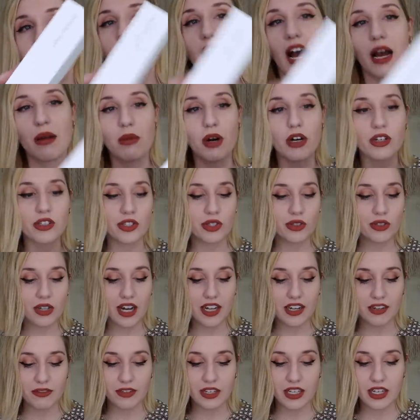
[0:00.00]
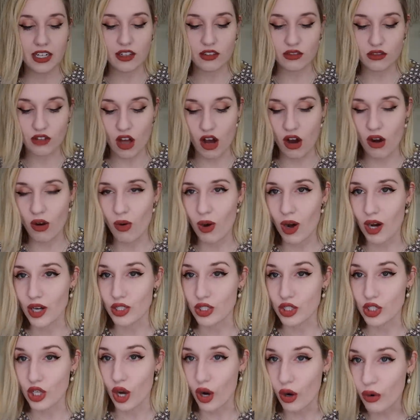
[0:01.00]
I'm also kind of getting low
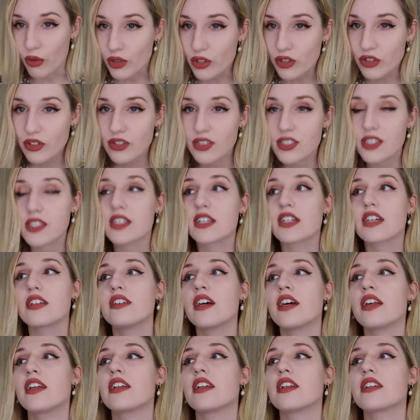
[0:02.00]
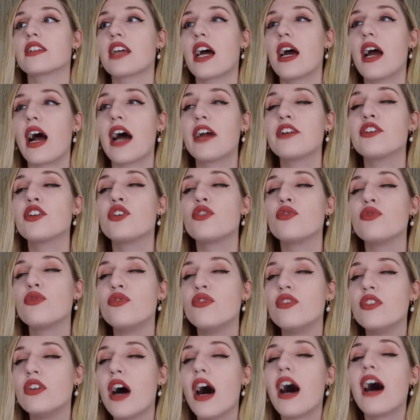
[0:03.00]
on toners, I do
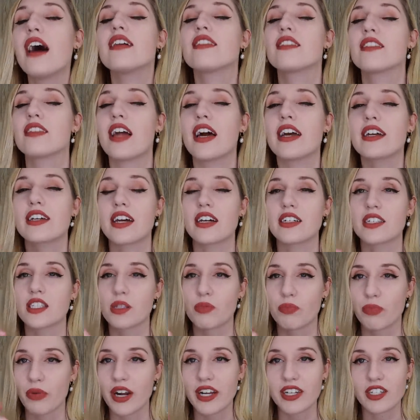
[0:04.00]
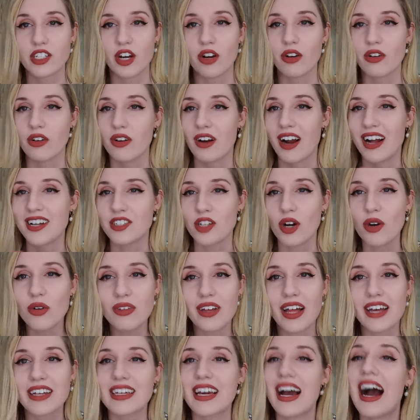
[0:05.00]
not like a spray toner. I don't
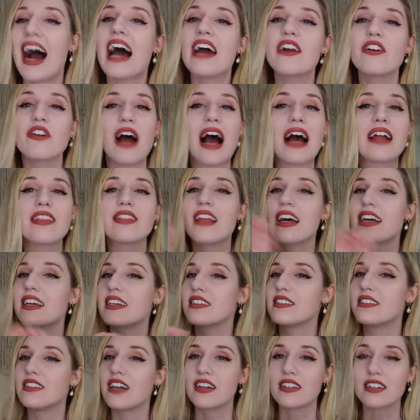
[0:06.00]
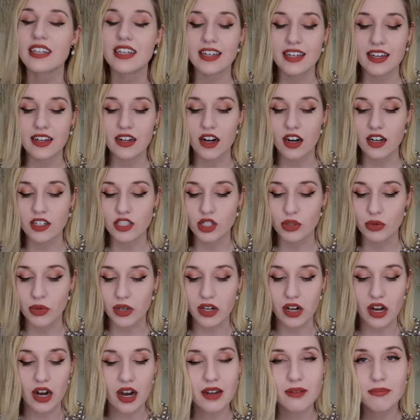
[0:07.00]
like it. I like dunking it onto a
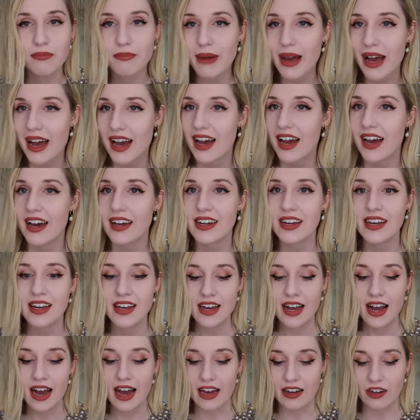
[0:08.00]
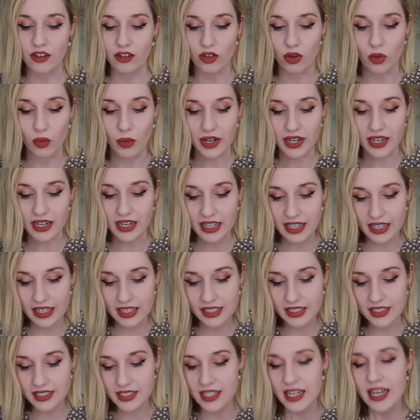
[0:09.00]
cotton pad. I don't know what it
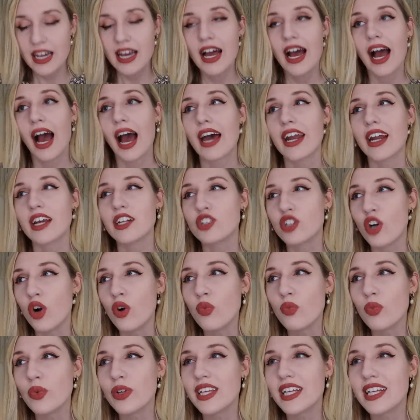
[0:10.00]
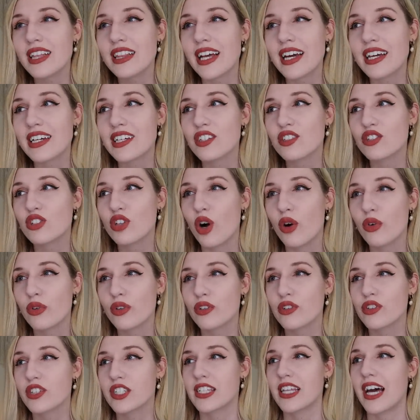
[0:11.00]
is. And I don't really like
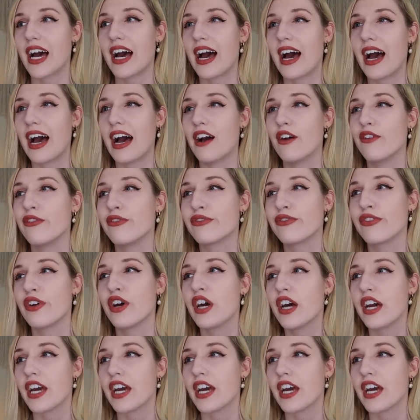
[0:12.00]
toners that have